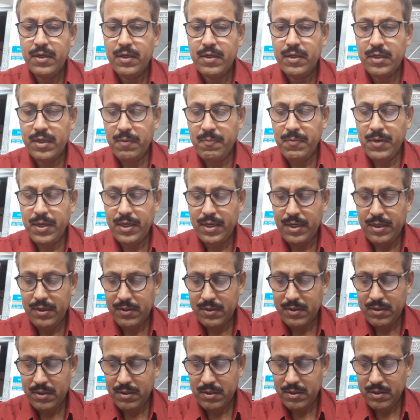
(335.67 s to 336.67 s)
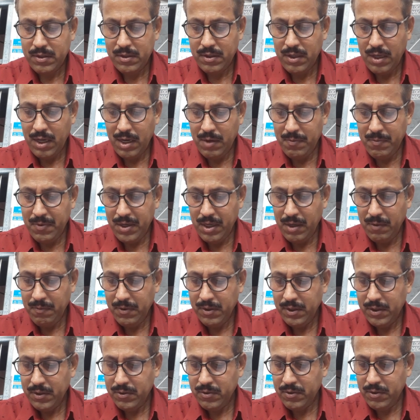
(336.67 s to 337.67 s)
remaining is aluminium.
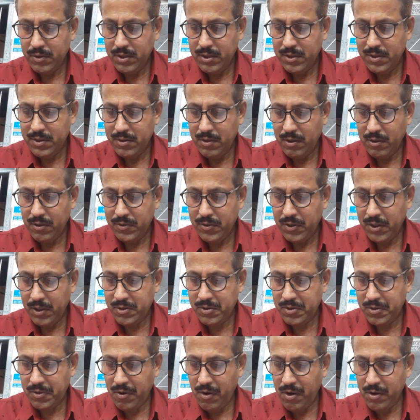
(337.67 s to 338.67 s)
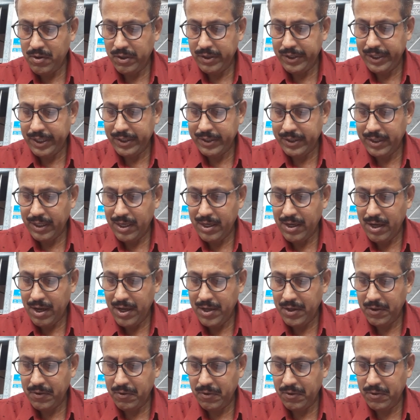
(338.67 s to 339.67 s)
So this is also a strong ductile
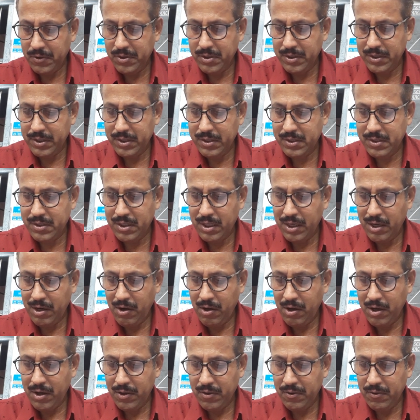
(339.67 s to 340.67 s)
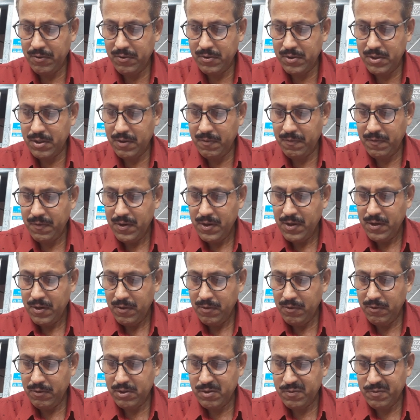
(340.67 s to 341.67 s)
high corrosion resistant alloy
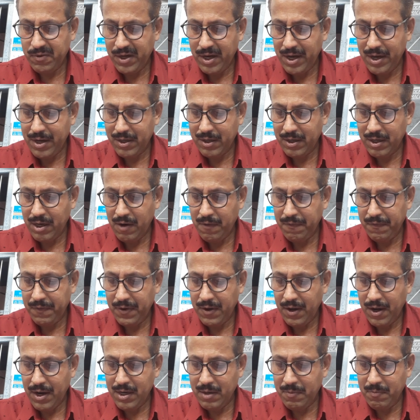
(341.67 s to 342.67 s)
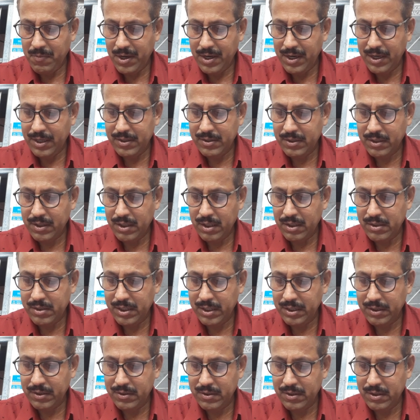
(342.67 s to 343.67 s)
used for aircraft and marine
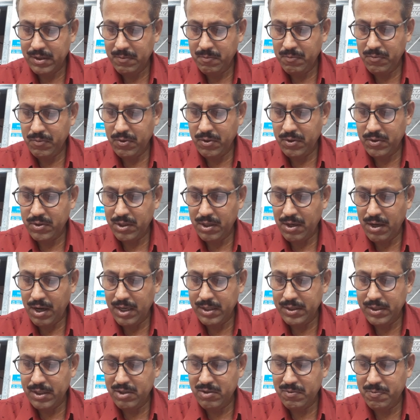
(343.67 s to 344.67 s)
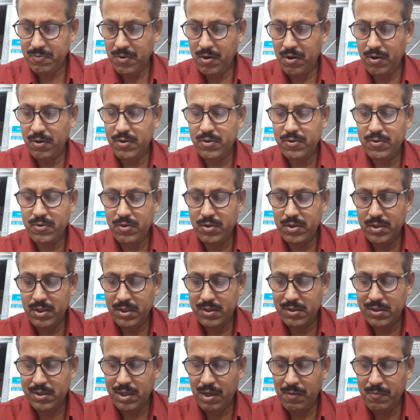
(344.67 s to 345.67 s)
castings, both large and small. So
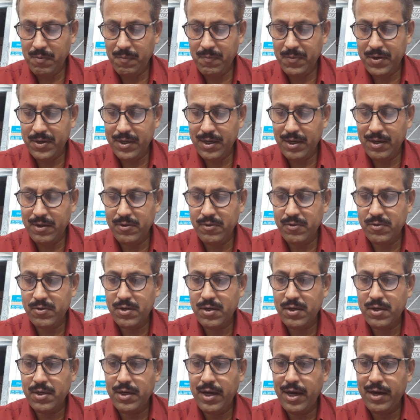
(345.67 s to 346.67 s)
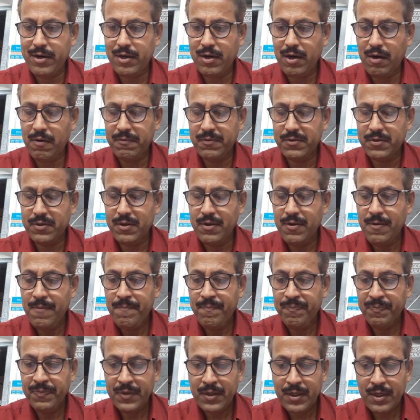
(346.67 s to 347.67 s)
this type of material is used in aircrafts,
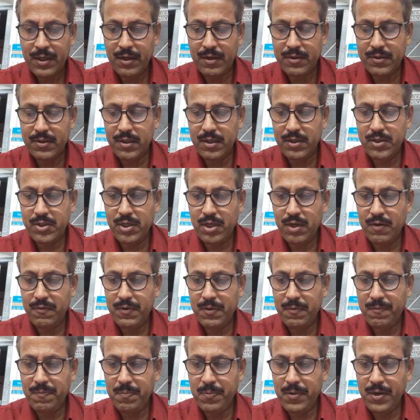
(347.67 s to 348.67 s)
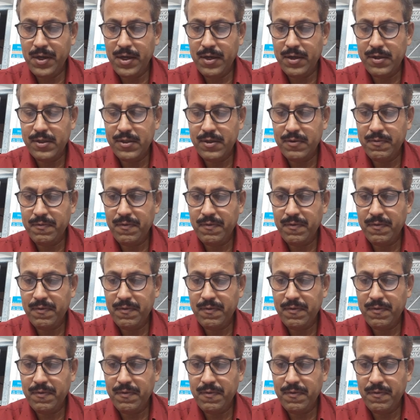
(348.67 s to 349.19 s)
construction of the planes,